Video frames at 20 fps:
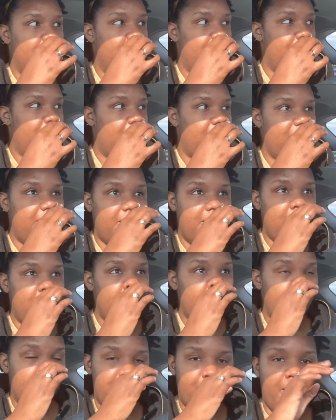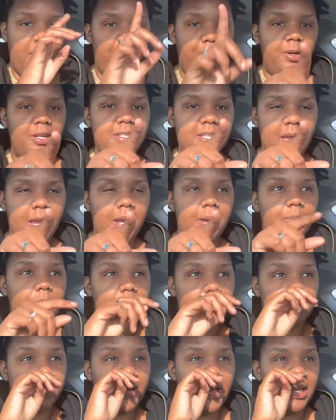they didn't but i was able
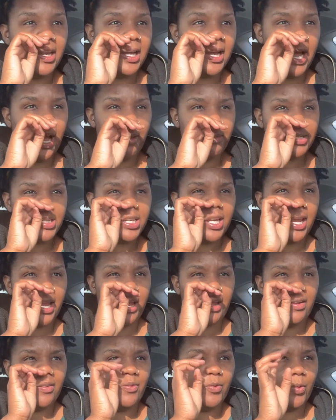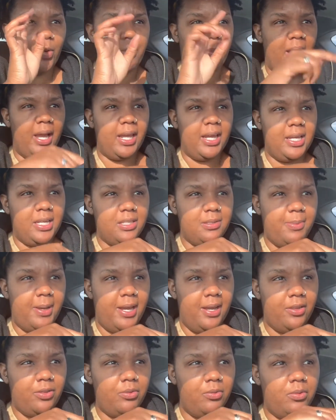to find a garbage can for my guest
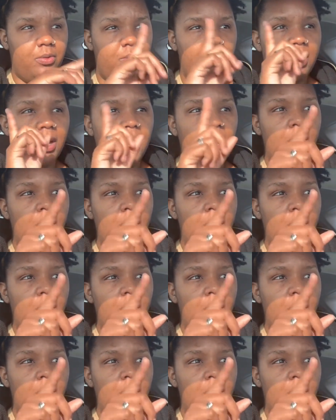bathroom